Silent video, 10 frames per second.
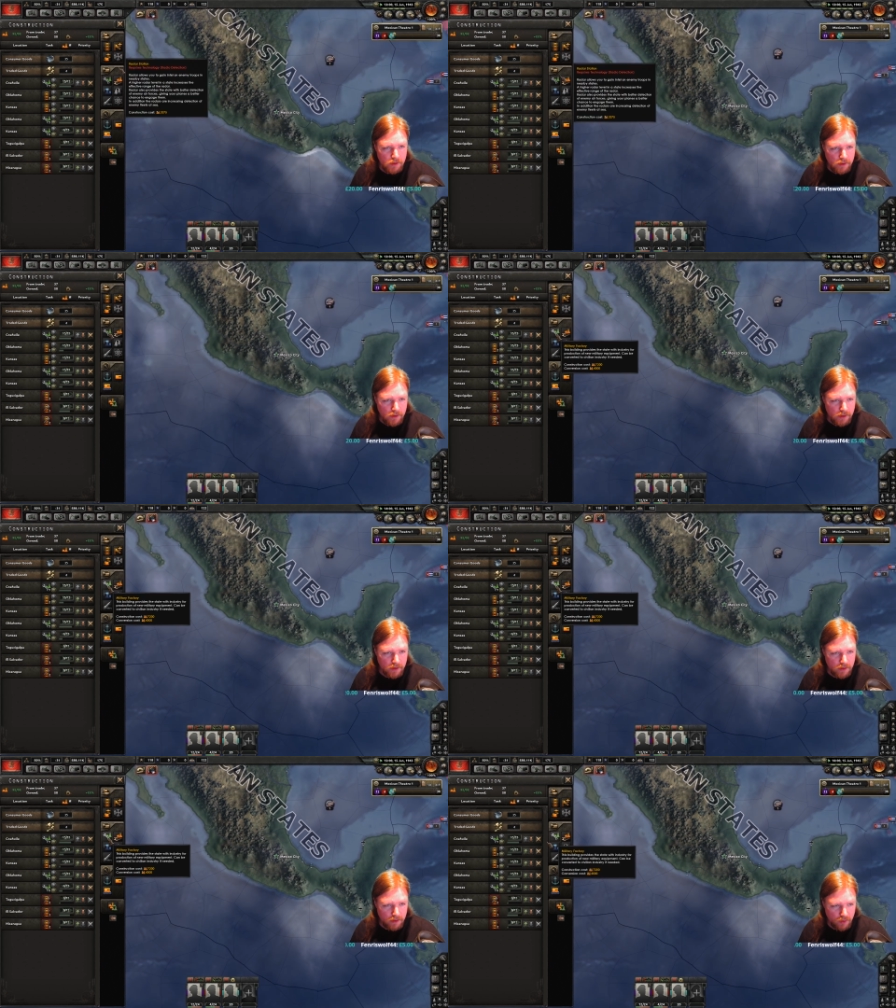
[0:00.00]
And
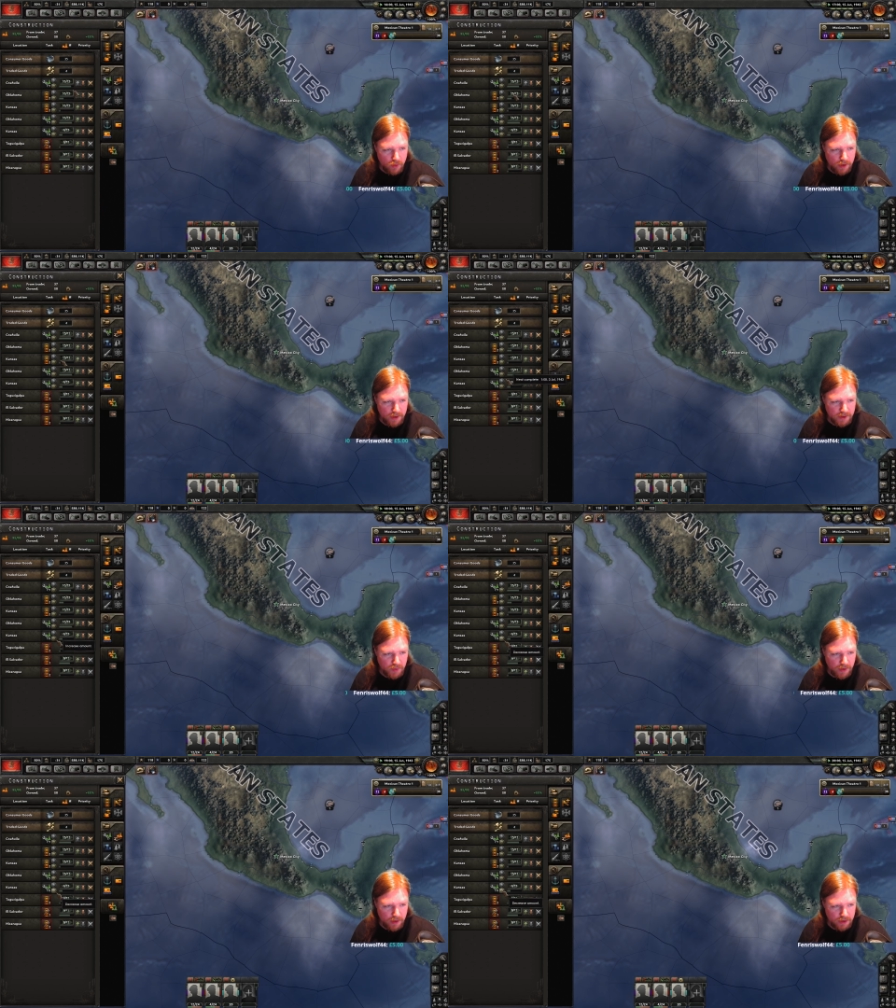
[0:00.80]
then otherwise
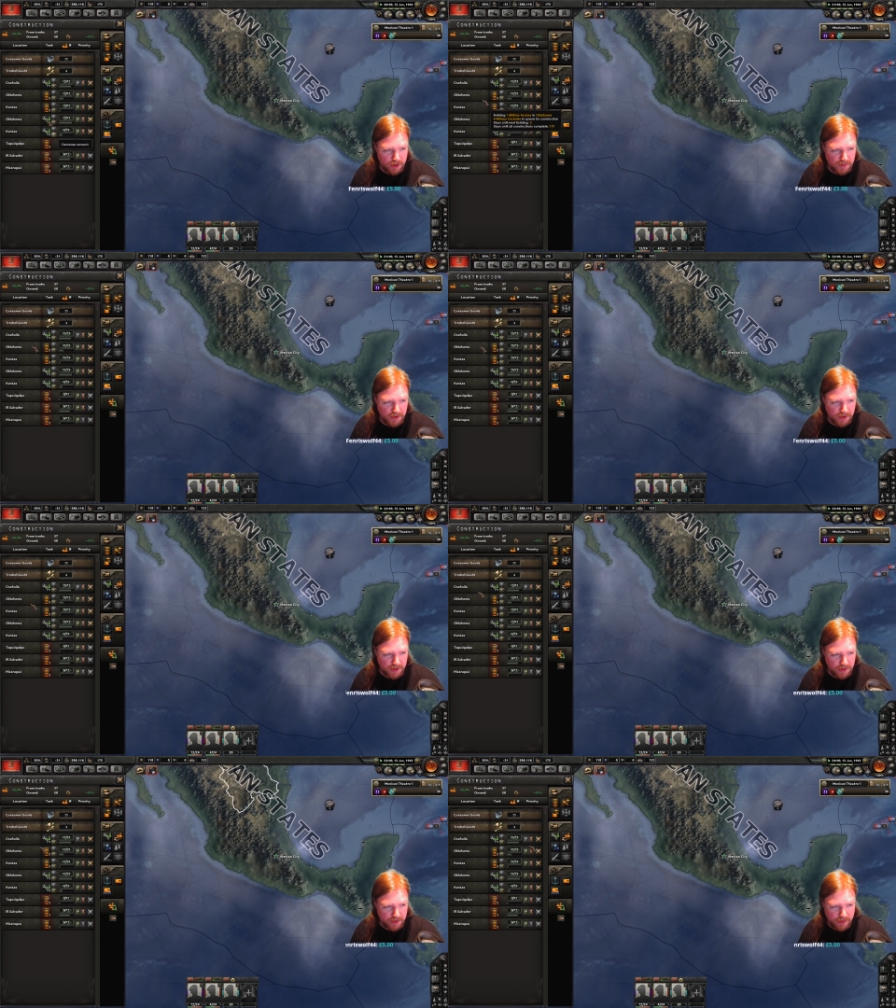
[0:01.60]
we are just
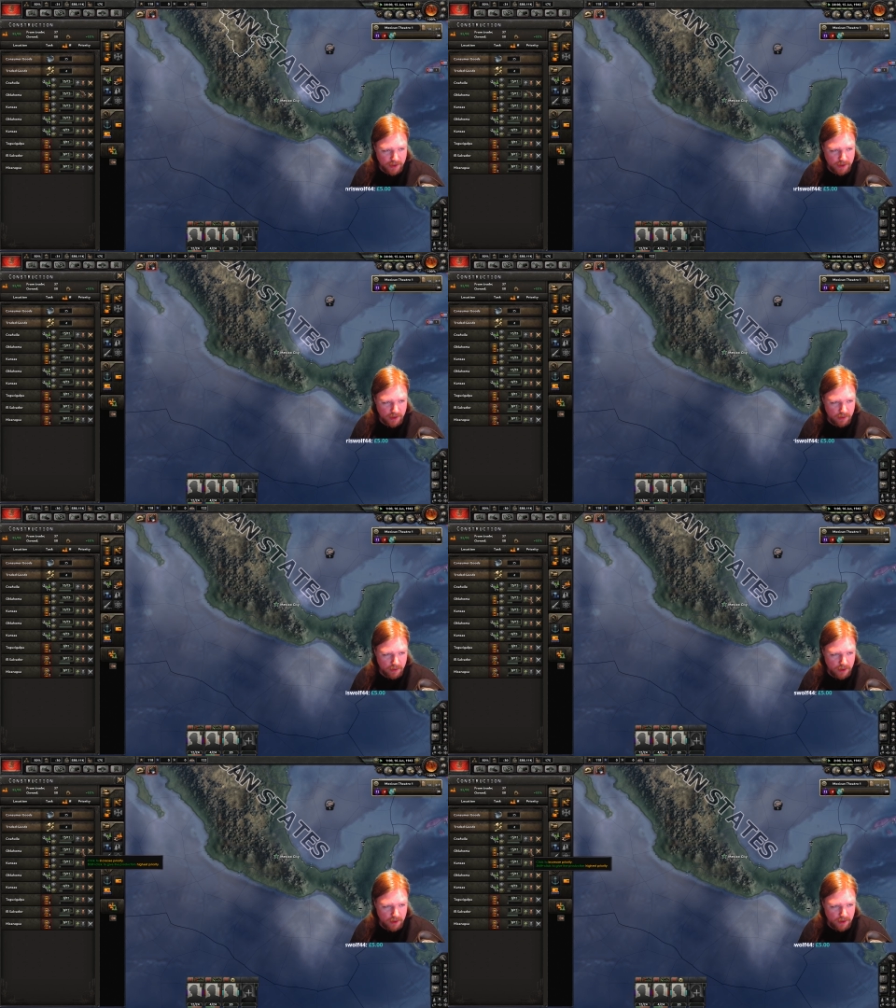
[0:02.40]
producing, so we're getting
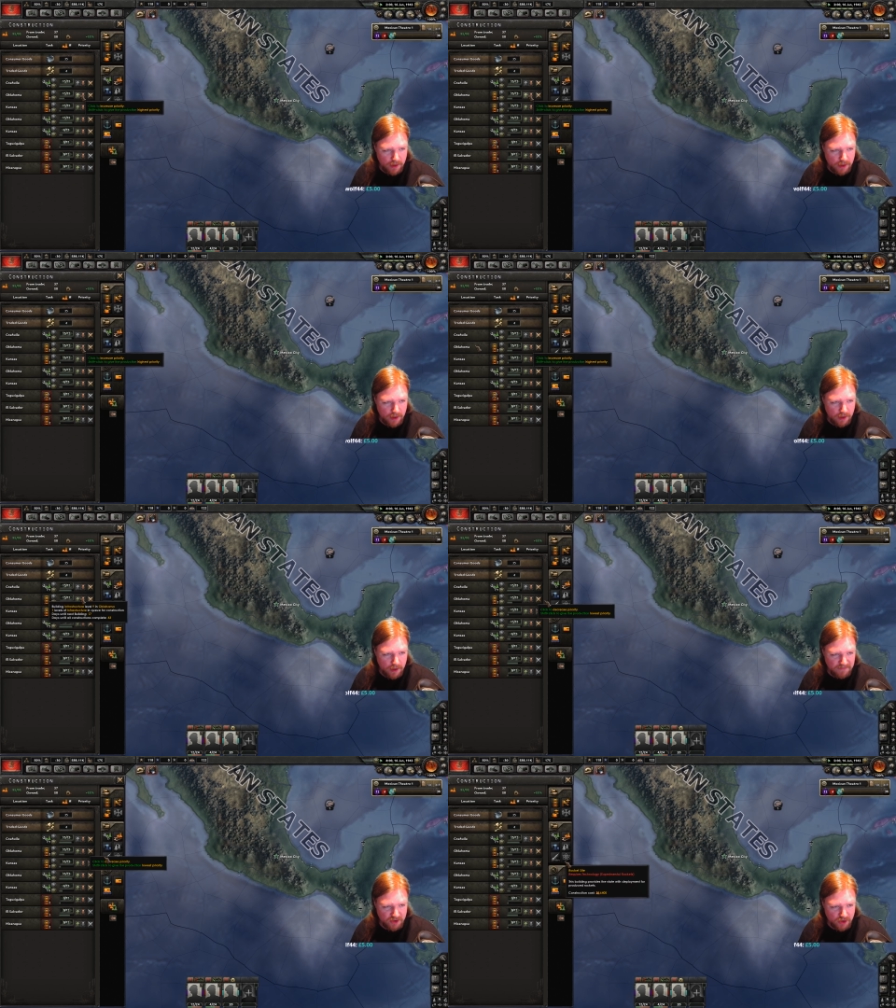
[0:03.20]
the
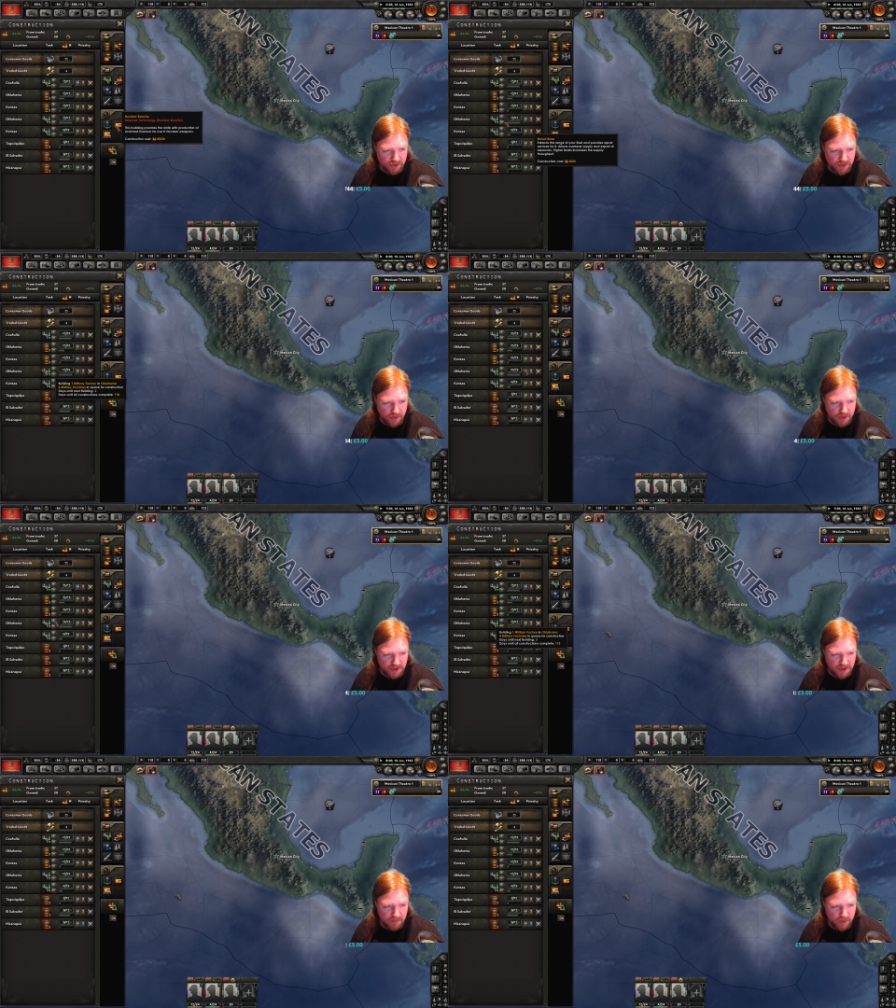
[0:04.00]
infrastructure in order
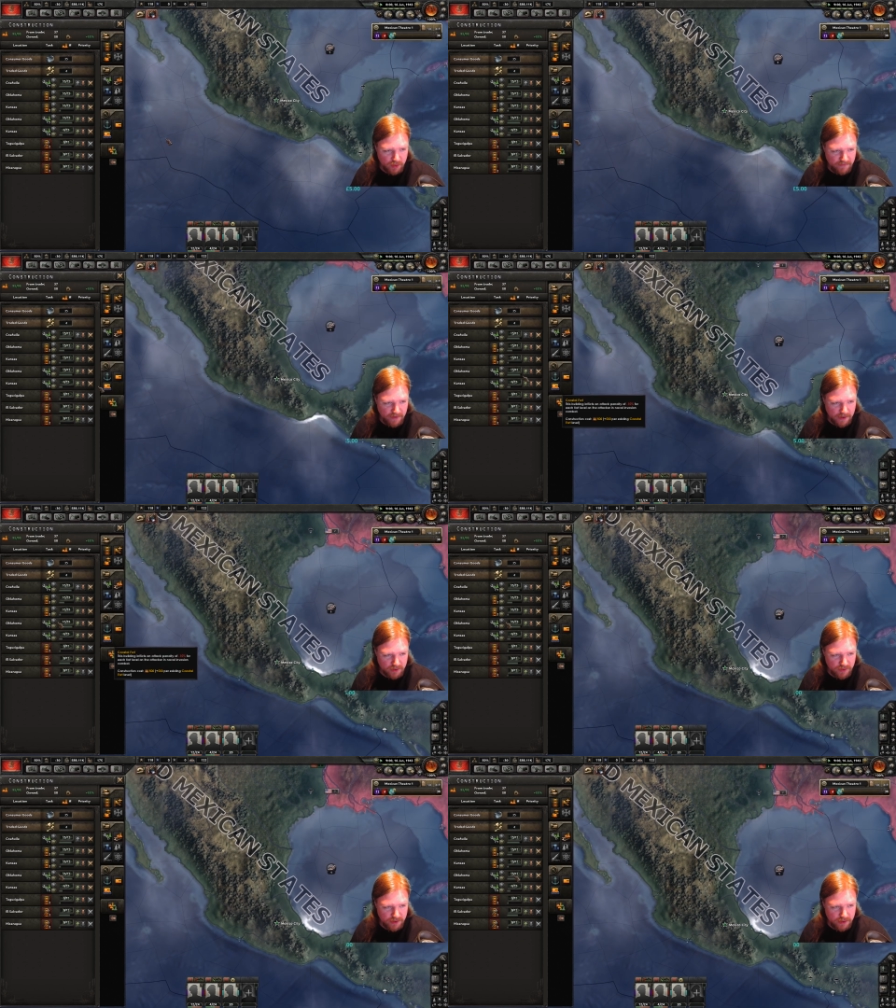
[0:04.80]
to then build the
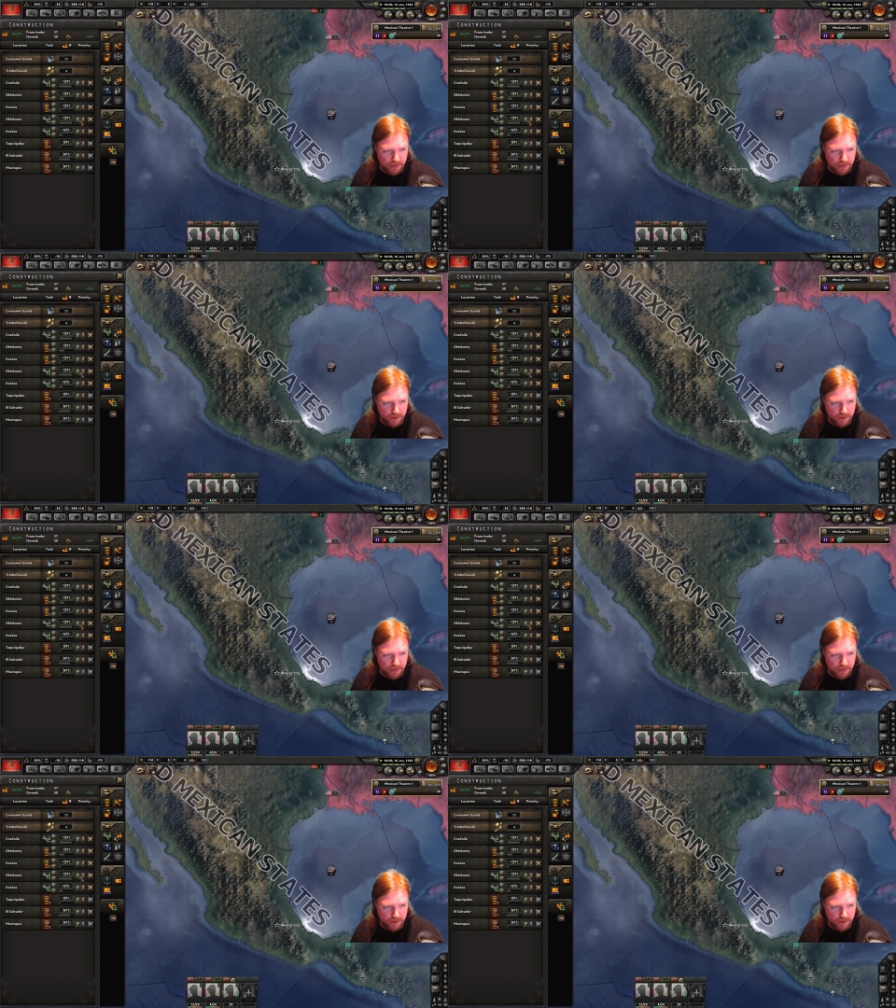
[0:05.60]
factories.